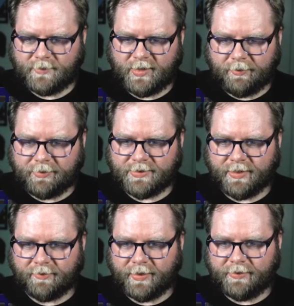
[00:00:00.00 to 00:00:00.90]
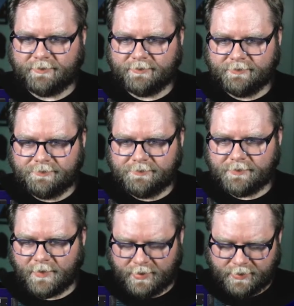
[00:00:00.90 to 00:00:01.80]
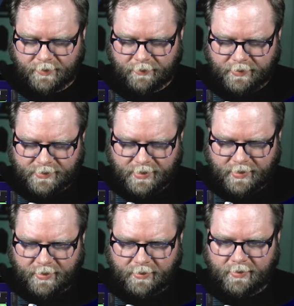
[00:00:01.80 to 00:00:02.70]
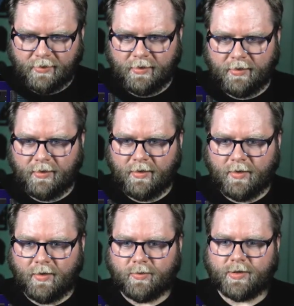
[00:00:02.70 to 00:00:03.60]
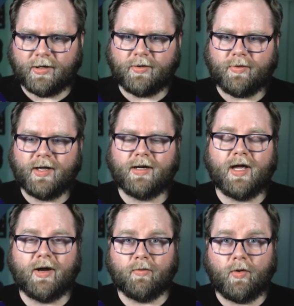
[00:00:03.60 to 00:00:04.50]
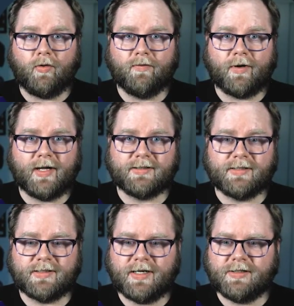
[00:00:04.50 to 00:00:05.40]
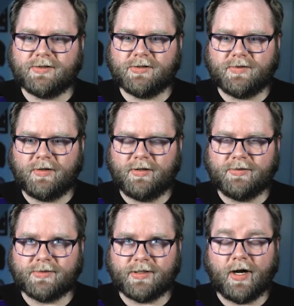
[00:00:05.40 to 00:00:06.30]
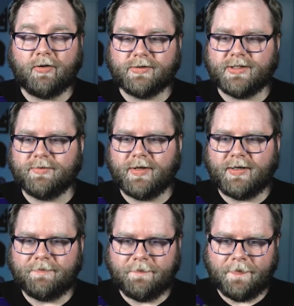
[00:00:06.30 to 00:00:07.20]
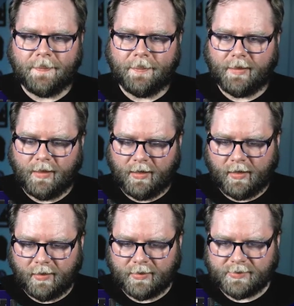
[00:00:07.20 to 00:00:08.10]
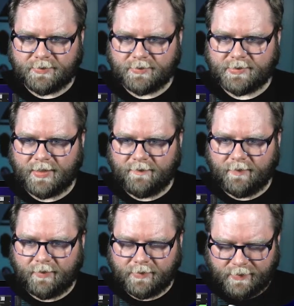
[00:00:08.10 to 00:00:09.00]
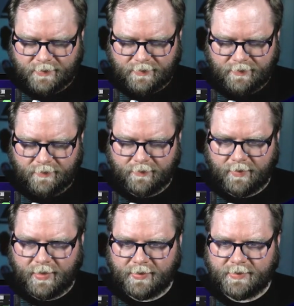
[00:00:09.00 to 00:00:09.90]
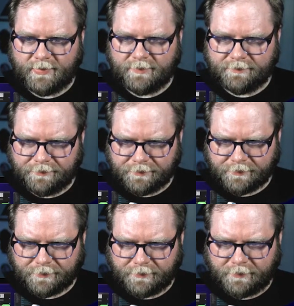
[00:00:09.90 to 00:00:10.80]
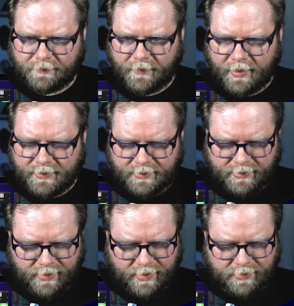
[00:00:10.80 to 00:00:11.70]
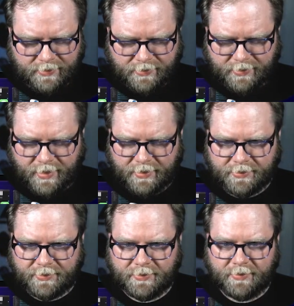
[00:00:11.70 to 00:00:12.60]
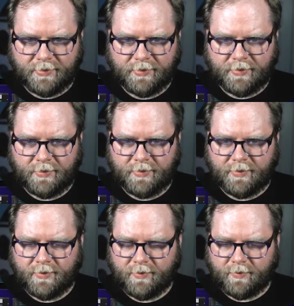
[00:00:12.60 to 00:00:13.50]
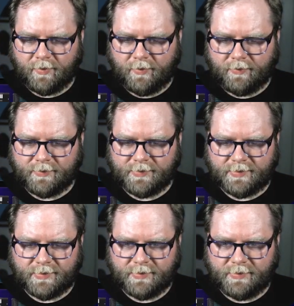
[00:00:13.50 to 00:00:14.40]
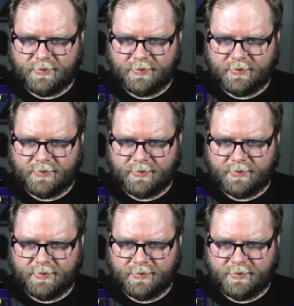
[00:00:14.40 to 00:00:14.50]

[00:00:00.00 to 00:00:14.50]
Typo's killing me. So we're going to say, we're going to create a role for SSH using OTP. So we'll say vault write SSH slash roles